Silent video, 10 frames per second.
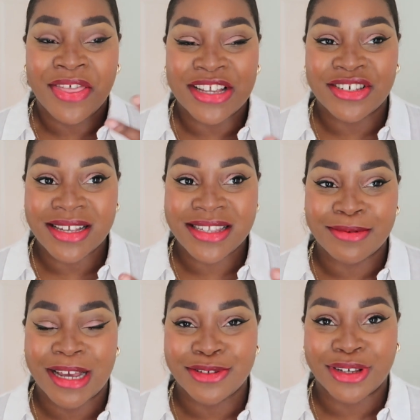they just
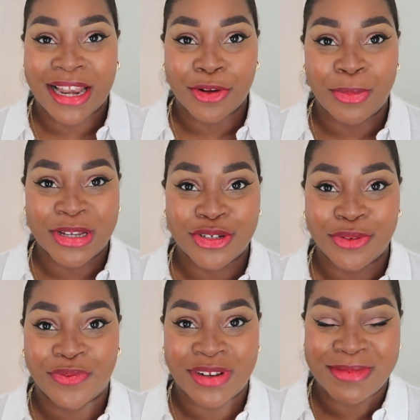sometimes look a little bit too
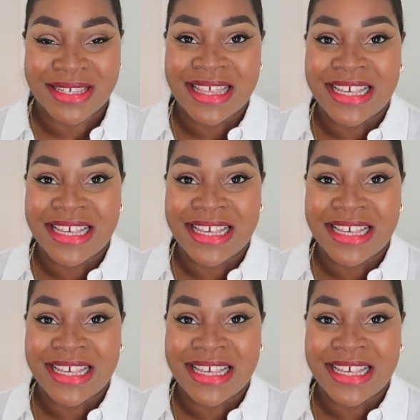flimsy.